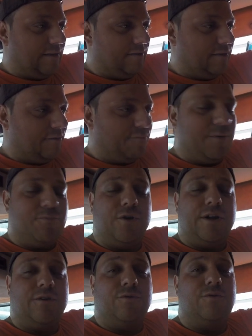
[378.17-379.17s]
it'd be
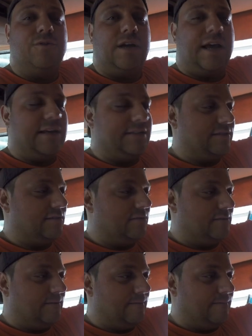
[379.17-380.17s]
pretty cool, guys,
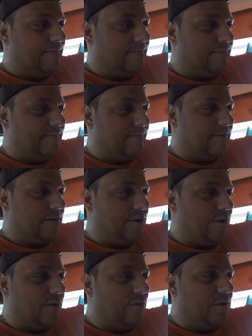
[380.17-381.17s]
you
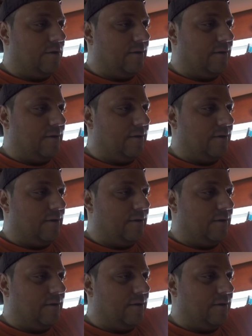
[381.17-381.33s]
know.